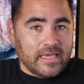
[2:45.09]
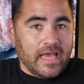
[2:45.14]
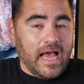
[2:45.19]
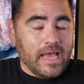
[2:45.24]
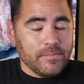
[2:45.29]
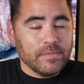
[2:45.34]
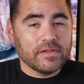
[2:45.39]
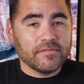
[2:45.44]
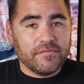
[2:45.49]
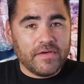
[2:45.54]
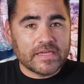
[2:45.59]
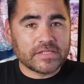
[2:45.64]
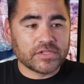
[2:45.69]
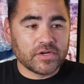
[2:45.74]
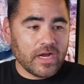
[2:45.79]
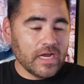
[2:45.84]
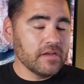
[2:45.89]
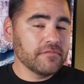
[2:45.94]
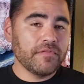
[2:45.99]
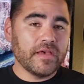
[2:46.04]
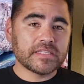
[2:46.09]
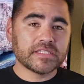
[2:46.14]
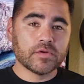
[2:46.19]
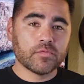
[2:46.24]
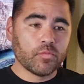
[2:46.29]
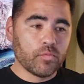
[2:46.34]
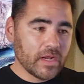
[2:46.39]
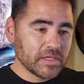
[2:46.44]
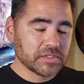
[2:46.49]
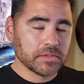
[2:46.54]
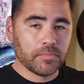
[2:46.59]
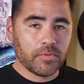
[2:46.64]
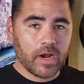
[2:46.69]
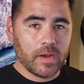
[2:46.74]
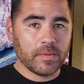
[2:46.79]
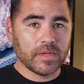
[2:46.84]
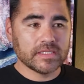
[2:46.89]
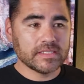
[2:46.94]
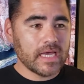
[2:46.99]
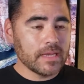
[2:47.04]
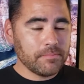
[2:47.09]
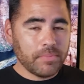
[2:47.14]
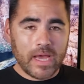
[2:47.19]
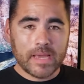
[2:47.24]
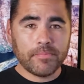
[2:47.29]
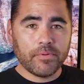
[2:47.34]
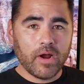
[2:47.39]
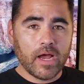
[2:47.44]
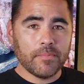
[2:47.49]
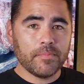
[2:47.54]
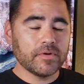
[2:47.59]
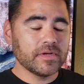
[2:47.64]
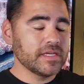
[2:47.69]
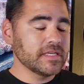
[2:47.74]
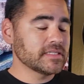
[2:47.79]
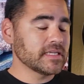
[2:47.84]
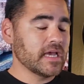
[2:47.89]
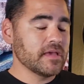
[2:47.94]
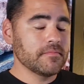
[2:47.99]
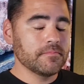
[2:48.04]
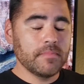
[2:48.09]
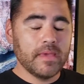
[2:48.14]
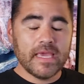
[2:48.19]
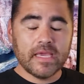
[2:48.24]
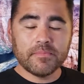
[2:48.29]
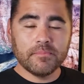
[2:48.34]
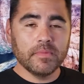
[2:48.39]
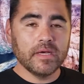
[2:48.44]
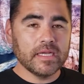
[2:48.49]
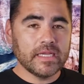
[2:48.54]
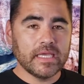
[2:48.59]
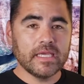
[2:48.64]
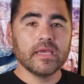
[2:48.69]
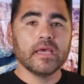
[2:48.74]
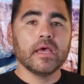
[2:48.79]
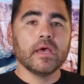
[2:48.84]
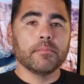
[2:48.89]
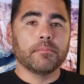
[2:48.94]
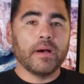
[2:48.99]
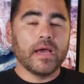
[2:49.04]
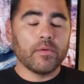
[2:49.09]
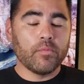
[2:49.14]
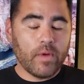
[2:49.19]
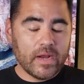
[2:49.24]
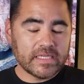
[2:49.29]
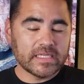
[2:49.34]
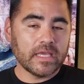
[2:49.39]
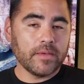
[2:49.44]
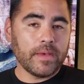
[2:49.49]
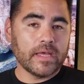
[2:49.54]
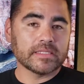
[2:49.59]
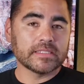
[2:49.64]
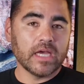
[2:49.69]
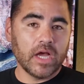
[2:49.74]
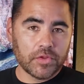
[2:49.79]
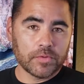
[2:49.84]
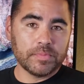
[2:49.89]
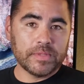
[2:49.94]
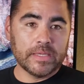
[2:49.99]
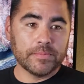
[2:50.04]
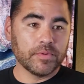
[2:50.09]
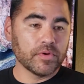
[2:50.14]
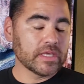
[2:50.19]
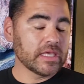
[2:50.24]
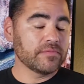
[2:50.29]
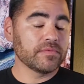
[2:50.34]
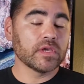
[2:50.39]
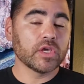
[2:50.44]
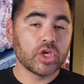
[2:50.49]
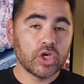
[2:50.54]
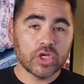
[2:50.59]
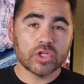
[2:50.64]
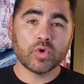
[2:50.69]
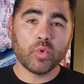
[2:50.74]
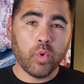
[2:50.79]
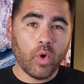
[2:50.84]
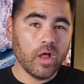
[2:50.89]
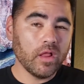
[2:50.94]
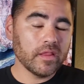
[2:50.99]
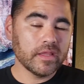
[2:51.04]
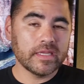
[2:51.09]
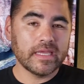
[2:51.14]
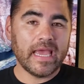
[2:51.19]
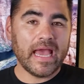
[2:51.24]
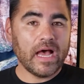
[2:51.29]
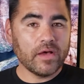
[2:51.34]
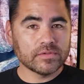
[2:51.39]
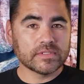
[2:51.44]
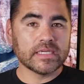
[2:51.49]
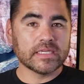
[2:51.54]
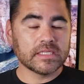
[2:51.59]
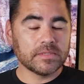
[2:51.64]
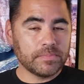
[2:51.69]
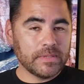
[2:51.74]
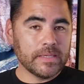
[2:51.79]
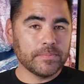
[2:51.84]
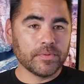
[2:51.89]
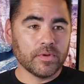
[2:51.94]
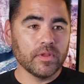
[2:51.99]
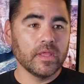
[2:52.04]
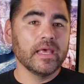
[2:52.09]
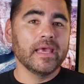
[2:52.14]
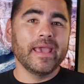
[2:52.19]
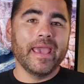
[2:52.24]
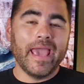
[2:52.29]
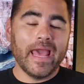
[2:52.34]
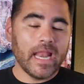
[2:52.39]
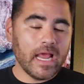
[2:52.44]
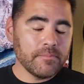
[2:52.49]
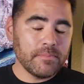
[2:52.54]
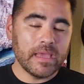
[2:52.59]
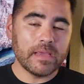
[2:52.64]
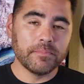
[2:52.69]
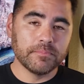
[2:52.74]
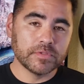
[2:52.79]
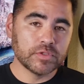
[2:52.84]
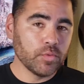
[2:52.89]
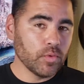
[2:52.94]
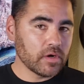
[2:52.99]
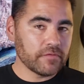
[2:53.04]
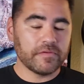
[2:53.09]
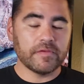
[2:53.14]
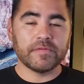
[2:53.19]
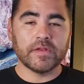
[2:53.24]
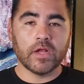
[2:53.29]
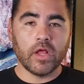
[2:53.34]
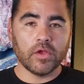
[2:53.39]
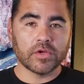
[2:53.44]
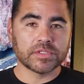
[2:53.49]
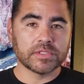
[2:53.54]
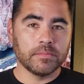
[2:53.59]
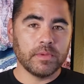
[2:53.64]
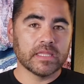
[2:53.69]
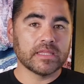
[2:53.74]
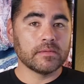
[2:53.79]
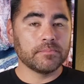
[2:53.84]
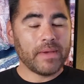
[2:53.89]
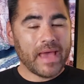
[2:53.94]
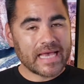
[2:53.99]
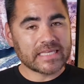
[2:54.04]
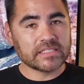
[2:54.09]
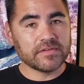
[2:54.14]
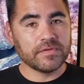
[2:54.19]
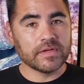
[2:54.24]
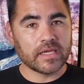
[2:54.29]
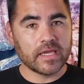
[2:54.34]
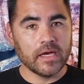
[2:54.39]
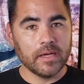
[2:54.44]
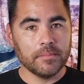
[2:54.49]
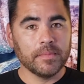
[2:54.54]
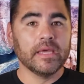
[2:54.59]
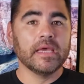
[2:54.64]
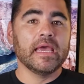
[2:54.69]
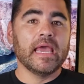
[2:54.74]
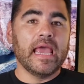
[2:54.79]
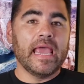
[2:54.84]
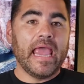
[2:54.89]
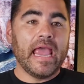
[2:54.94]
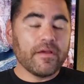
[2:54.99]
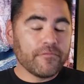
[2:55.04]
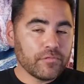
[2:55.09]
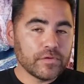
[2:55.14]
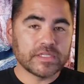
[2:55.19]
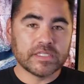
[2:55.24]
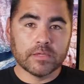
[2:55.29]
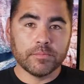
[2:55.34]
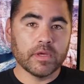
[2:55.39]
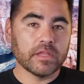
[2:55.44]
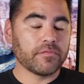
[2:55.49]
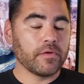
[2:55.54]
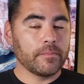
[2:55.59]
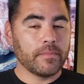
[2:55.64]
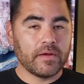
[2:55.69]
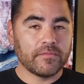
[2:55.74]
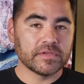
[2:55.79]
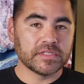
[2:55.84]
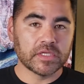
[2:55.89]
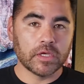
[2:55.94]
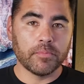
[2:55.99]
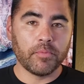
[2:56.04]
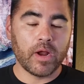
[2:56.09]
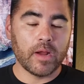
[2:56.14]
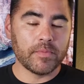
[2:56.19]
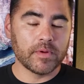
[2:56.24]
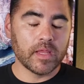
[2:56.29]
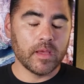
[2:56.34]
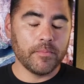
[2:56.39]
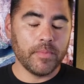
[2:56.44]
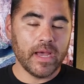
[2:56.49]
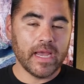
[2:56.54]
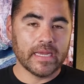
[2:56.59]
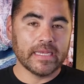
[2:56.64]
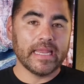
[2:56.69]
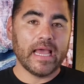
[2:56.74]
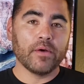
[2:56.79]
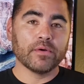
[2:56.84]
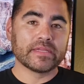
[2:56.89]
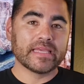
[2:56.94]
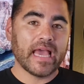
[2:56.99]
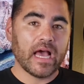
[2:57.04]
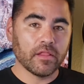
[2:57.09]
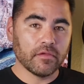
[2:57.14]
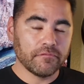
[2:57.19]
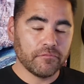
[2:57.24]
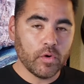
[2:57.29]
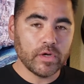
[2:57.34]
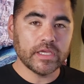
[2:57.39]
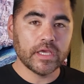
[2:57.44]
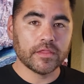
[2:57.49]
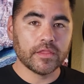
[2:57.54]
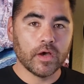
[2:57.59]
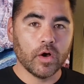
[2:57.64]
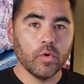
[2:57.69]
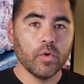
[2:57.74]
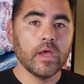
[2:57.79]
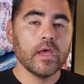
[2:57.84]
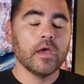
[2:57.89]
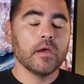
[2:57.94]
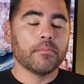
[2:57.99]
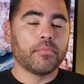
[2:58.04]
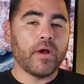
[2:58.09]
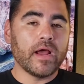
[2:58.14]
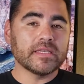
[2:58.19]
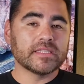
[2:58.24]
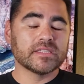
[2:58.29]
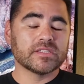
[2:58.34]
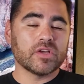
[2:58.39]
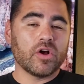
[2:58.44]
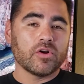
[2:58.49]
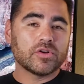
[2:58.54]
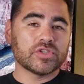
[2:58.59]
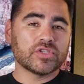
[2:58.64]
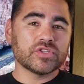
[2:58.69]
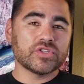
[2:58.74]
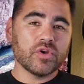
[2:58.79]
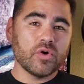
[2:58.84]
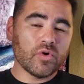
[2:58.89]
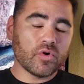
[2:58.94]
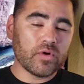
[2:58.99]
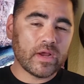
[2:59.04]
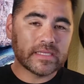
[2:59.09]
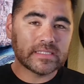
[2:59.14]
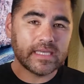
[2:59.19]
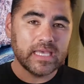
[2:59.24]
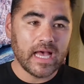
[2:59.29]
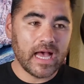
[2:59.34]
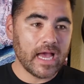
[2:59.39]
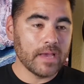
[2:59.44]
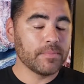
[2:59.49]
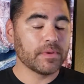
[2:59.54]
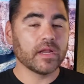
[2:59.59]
I'm an investor. I invest in rental properties. I buy properties. I make money by renting them out to other people, giving good quality housing to people, and I make $250 a month in passive income every single month from every single property that I buy. Now in California, though, prices are so crazy high.